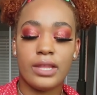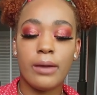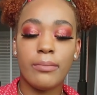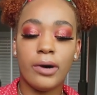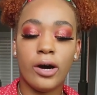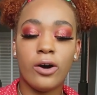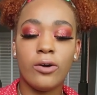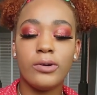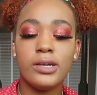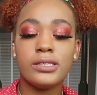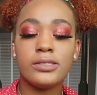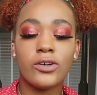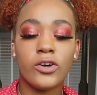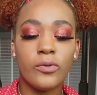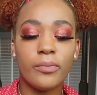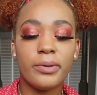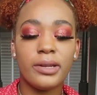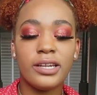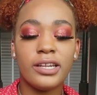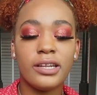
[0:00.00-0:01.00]
I'm always
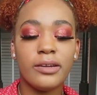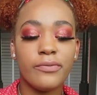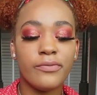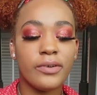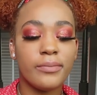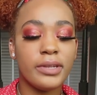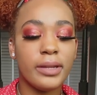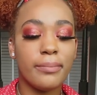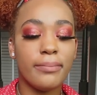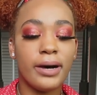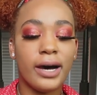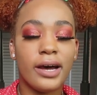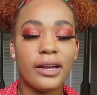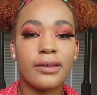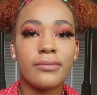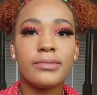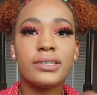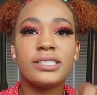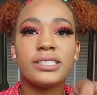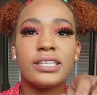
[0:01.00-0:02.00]
opening it from the
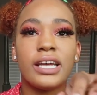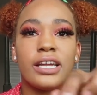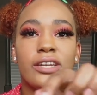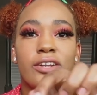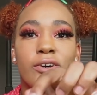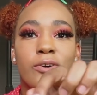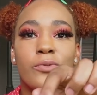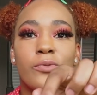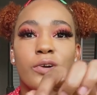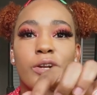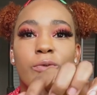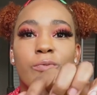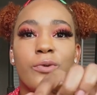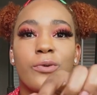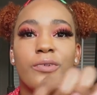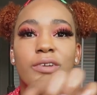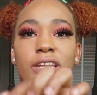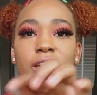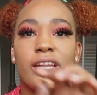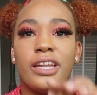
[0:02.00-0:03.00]
bottom because I don't want to
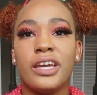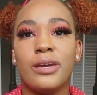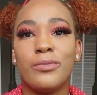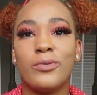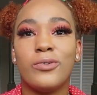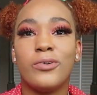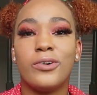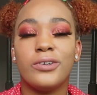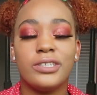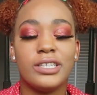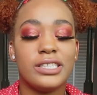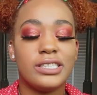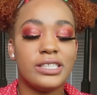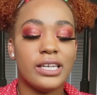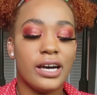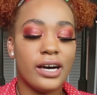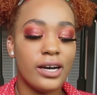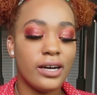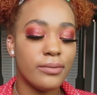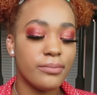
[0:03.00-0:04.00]
ruin the label on the
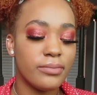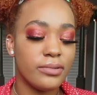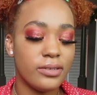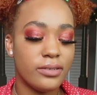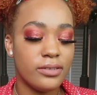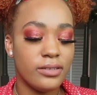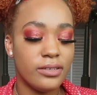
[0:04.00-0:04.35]
top.